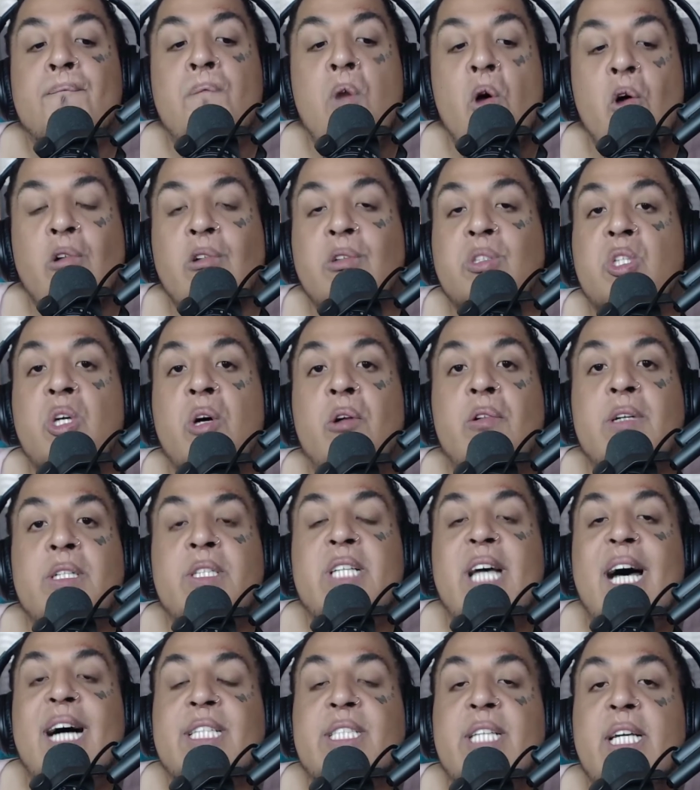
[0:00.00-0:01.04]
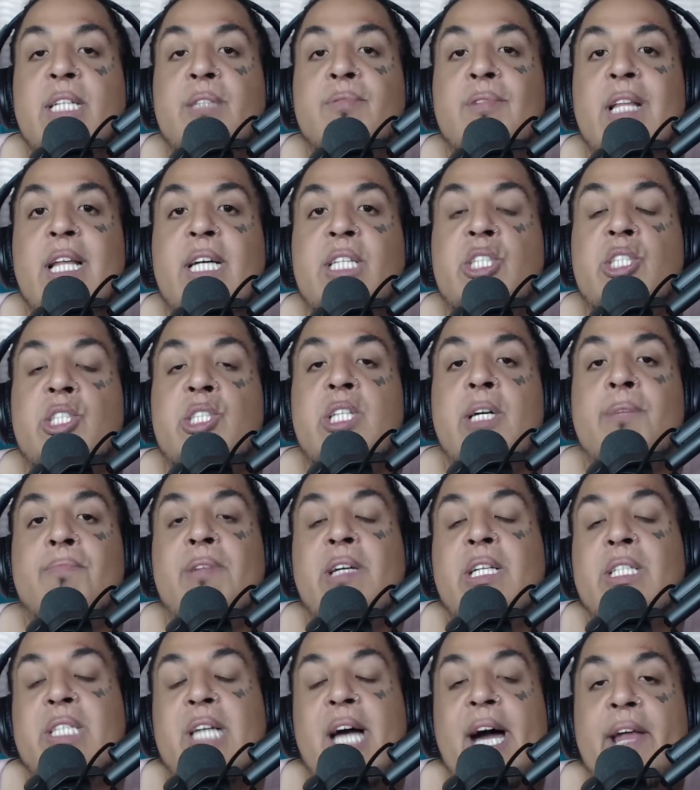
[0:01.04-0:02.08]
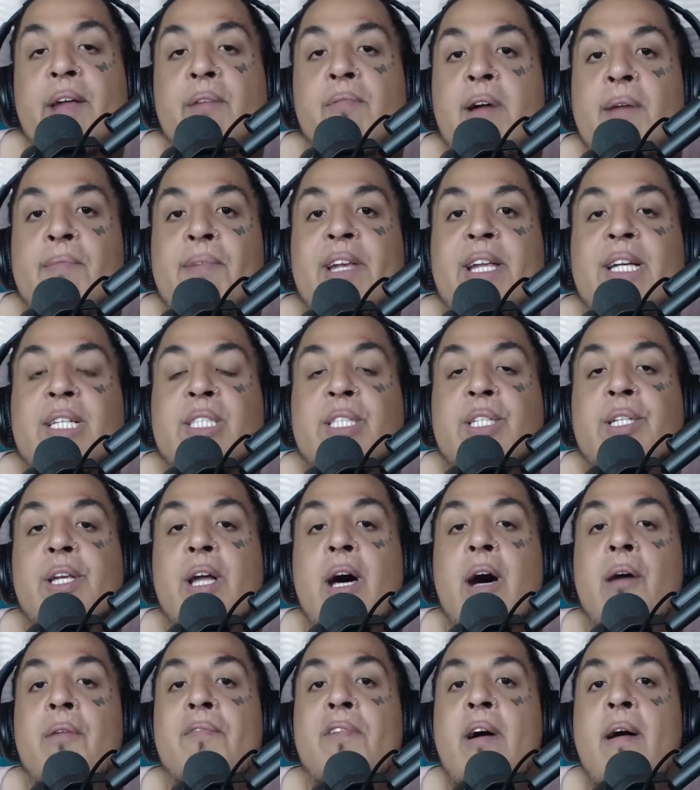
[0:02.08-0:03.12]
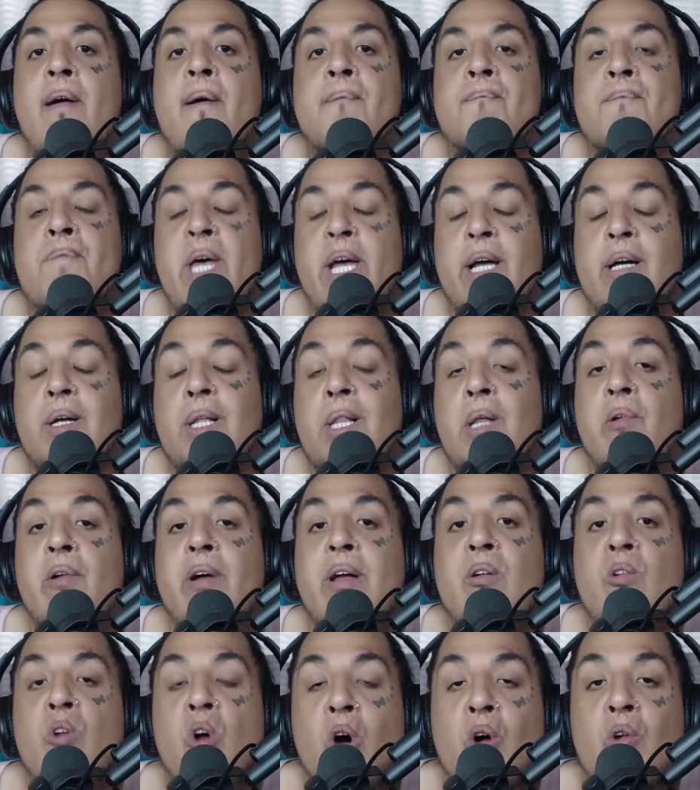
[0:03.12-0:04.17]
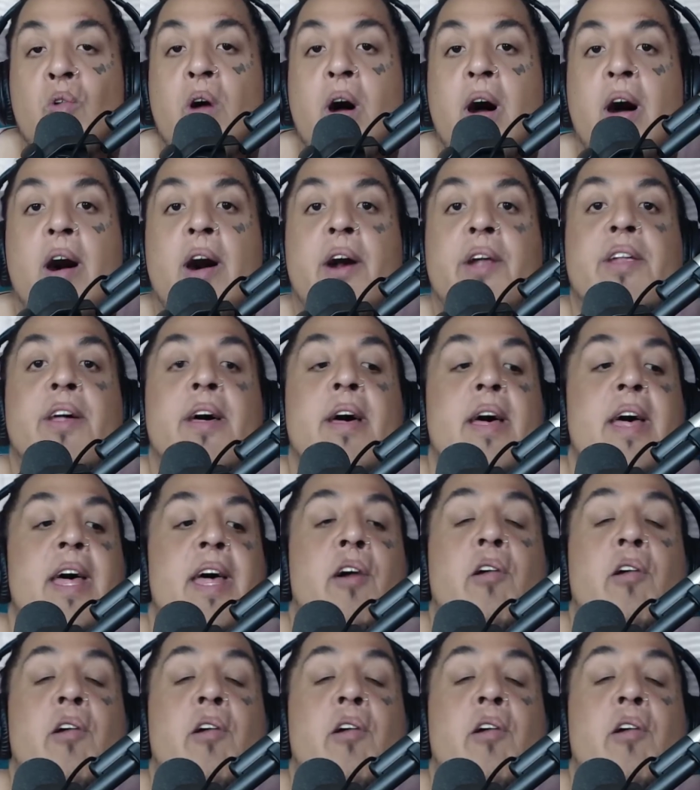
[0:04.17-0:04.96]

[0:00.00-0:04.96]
Boruto and Sasuke's relationship is kind of reminiscent of Piccolo and Gohan.